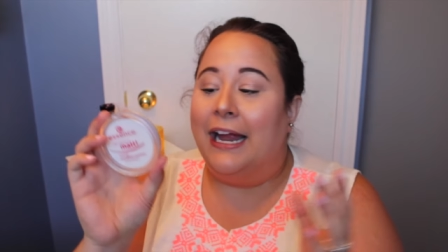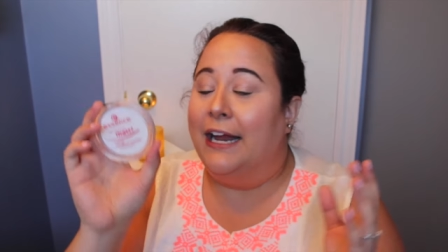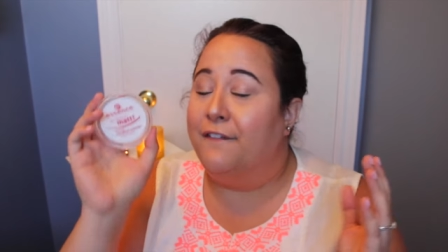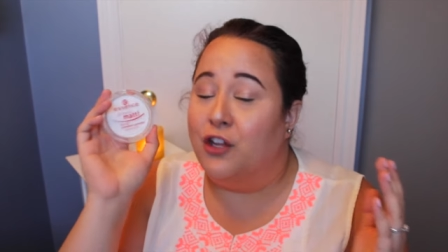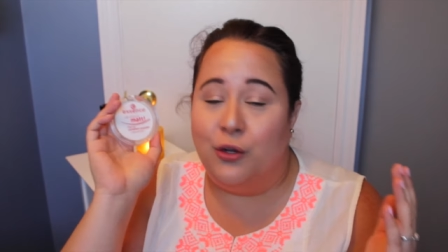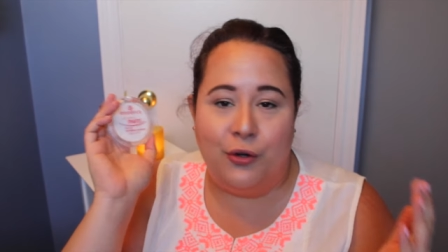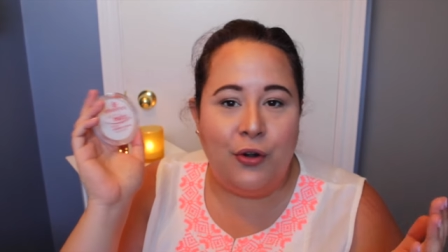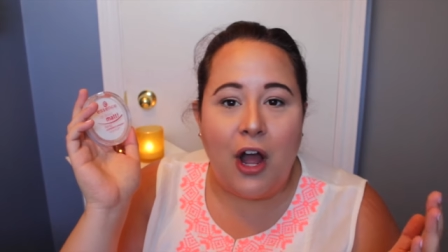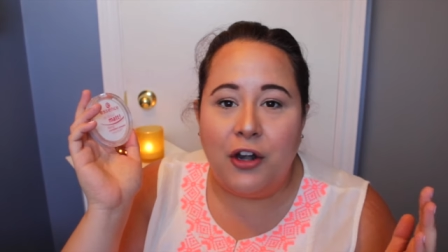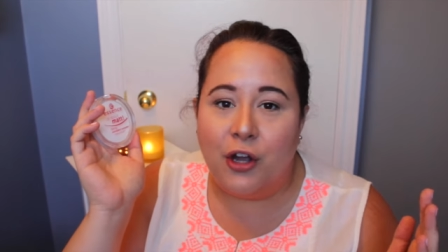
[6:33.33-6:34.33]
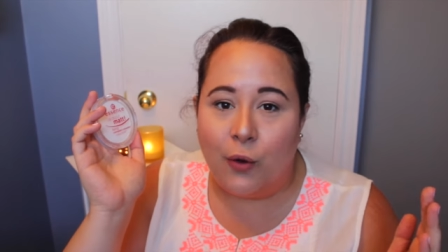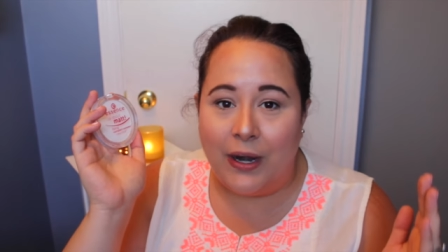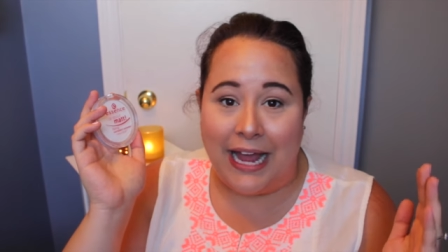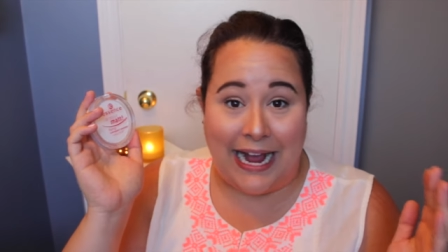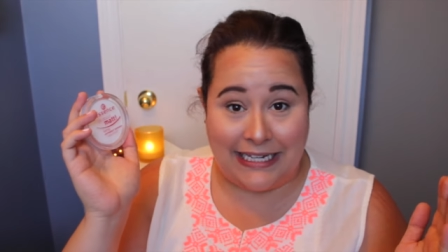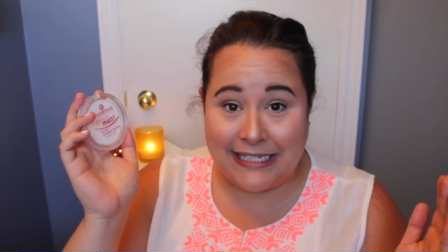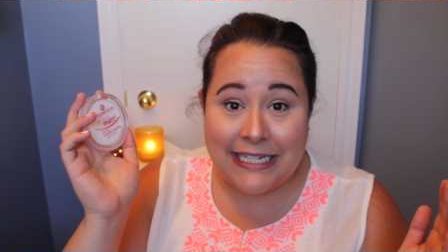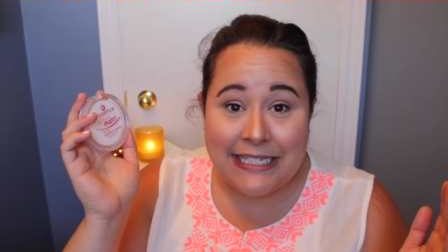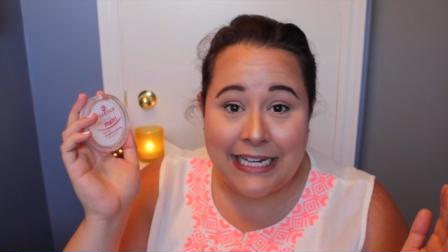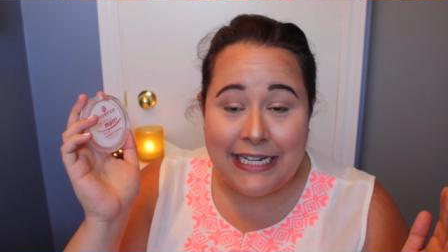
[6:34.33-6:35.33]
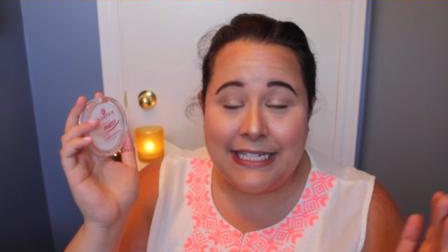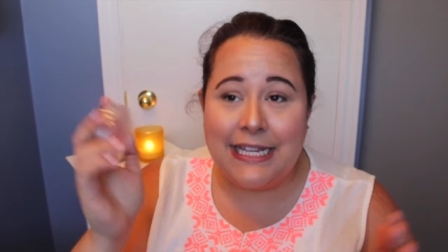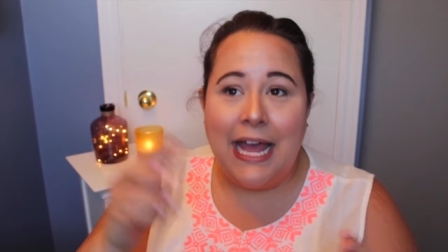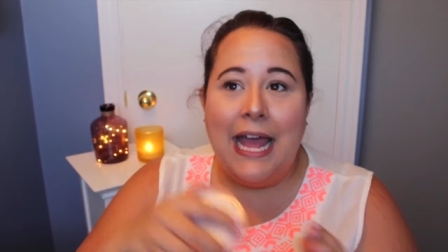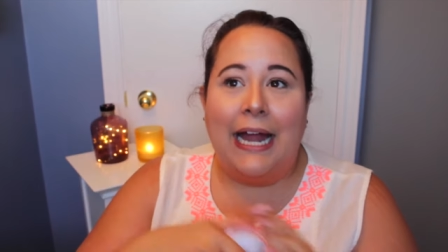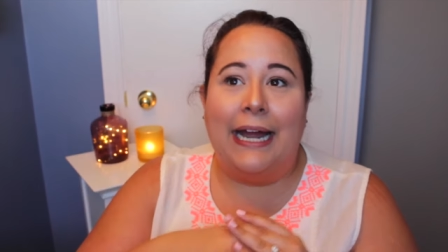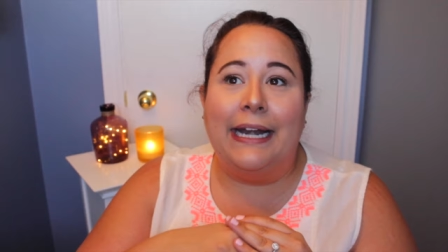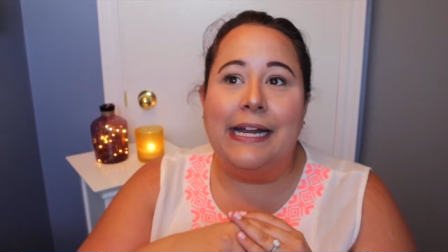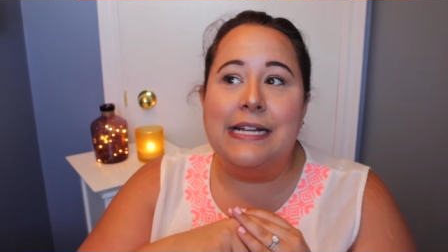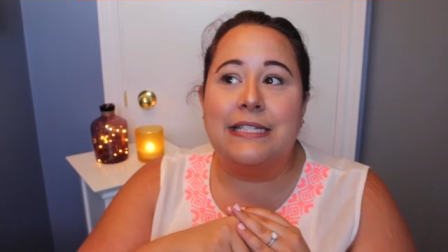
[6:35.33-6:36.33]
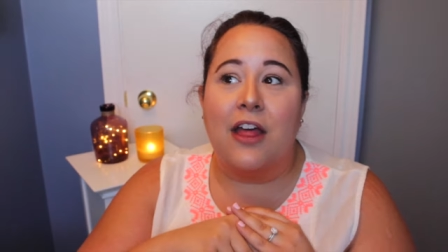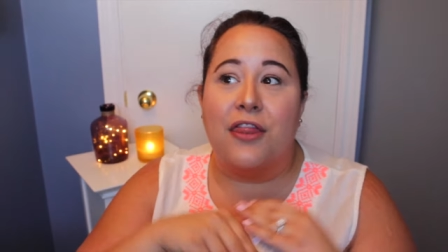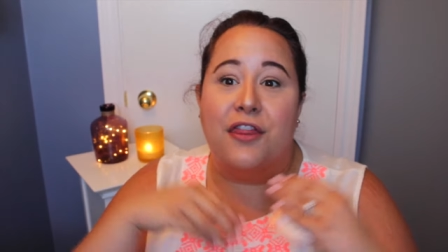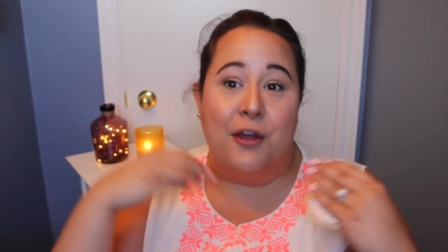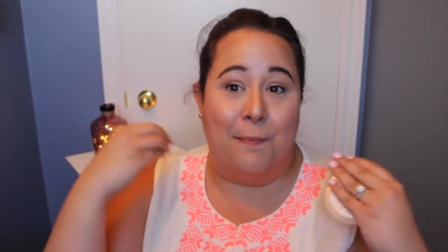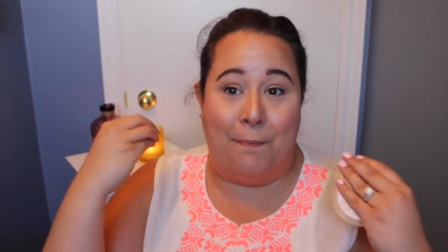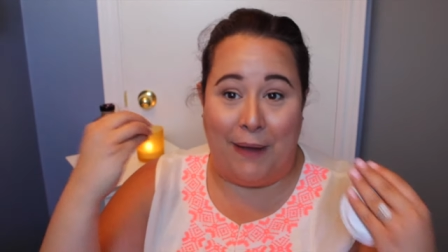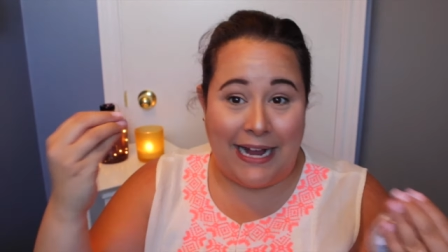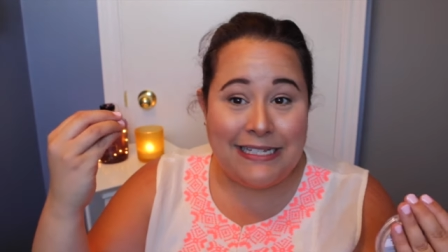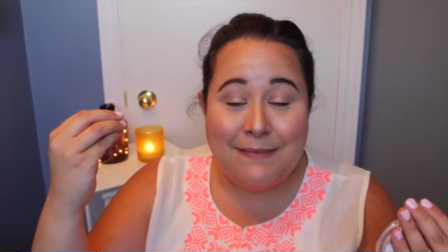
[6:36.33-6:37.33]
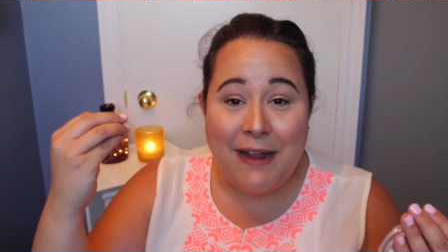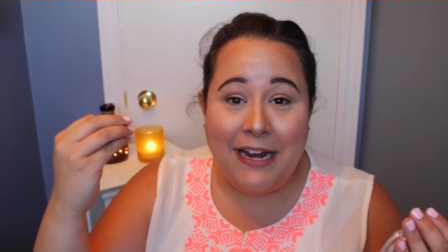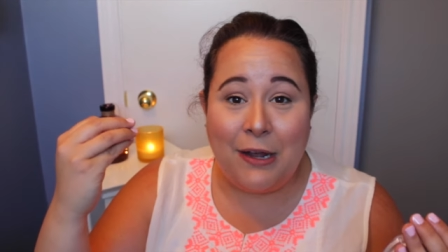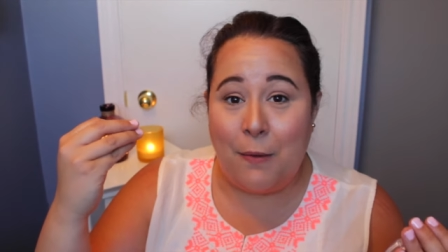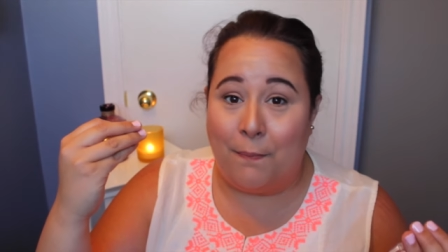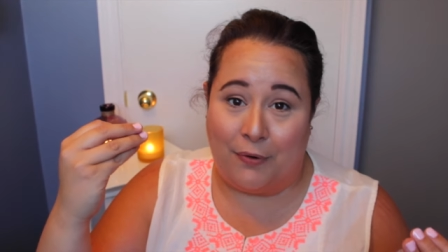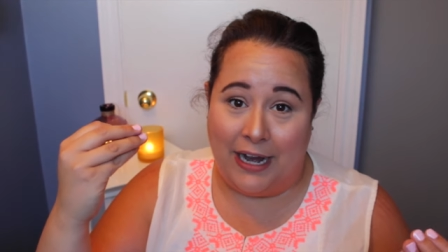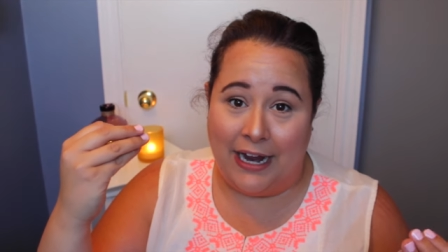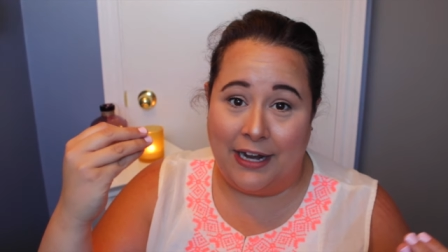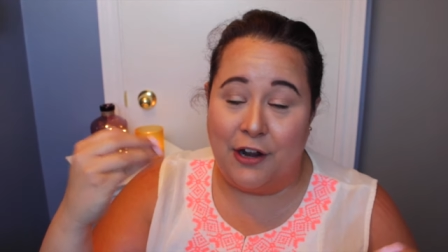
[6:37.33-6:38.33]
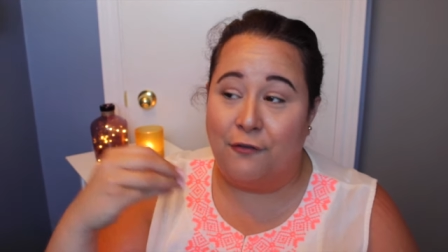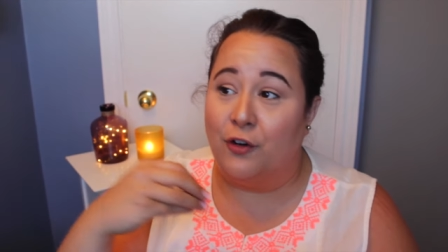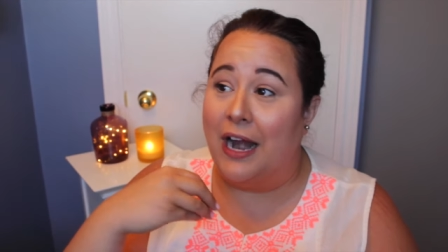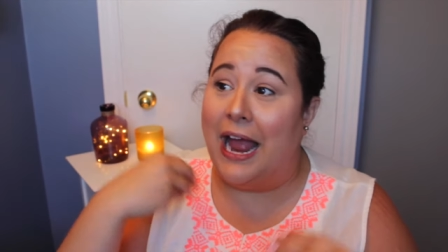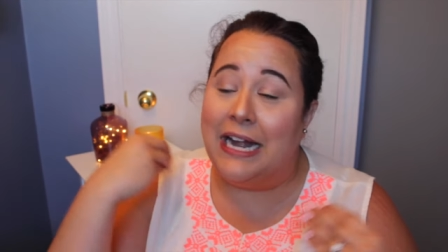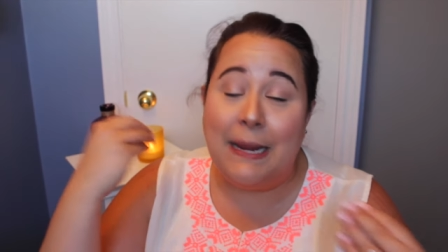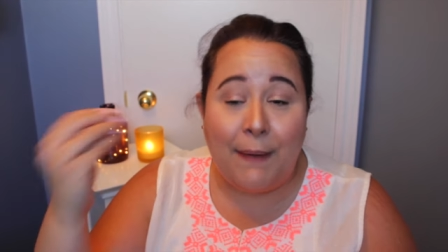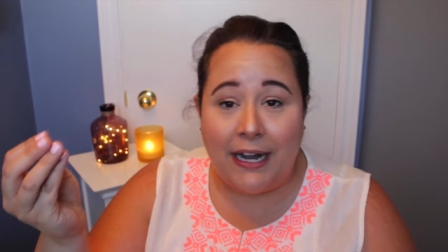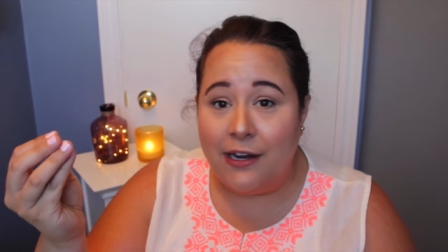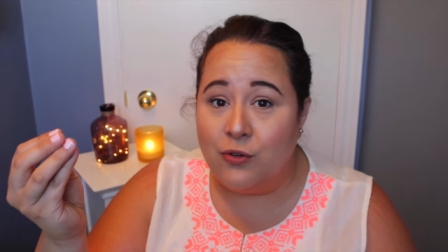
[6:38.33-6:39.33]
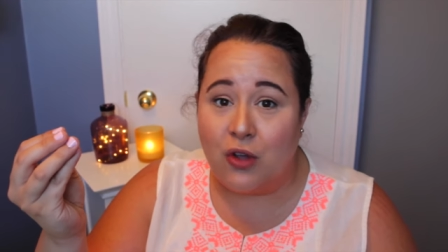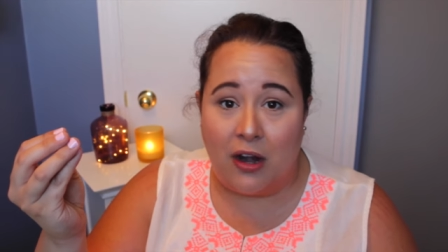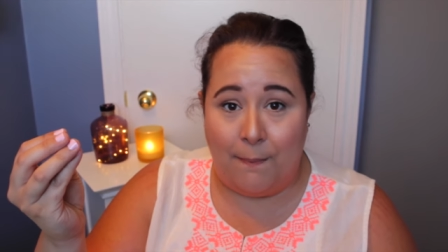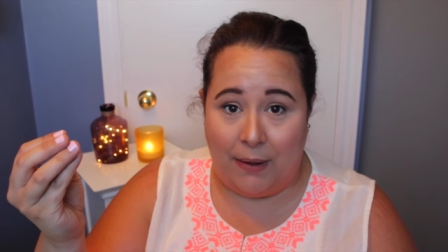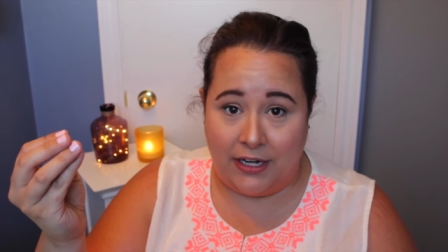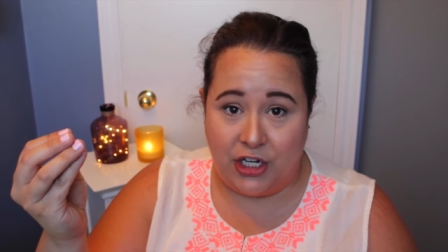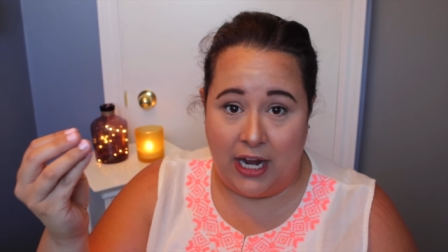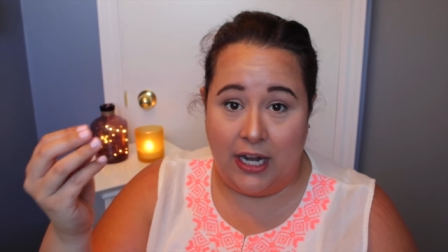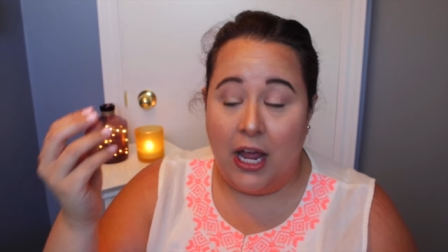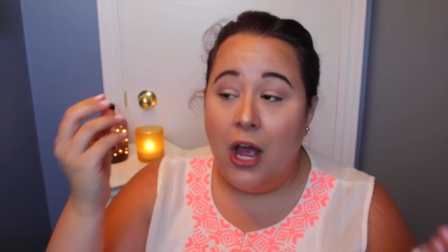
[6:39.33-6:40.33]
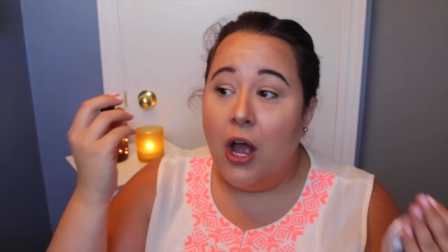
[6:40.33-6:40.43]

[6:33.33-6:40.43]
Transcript: if you do not know what Essence is, it is the best makeup brand for anybody who's on a budget.